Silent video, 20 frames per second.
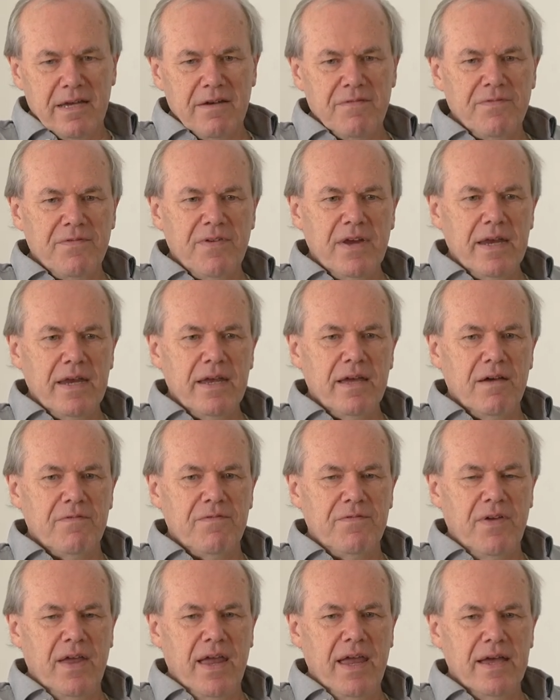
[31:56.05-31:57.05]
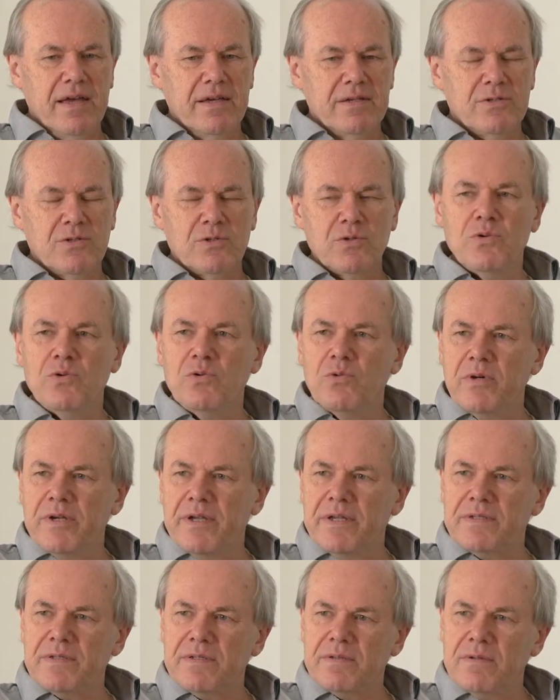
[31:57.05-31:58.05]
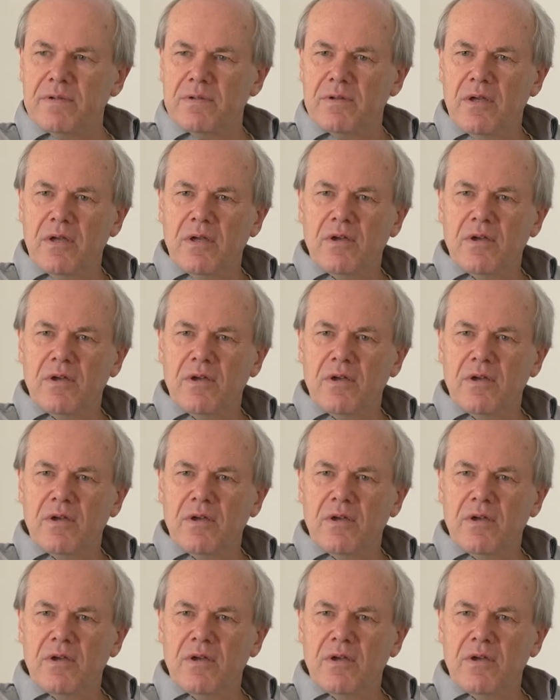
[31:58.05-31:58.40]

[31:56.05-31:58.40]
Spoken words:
affairs who is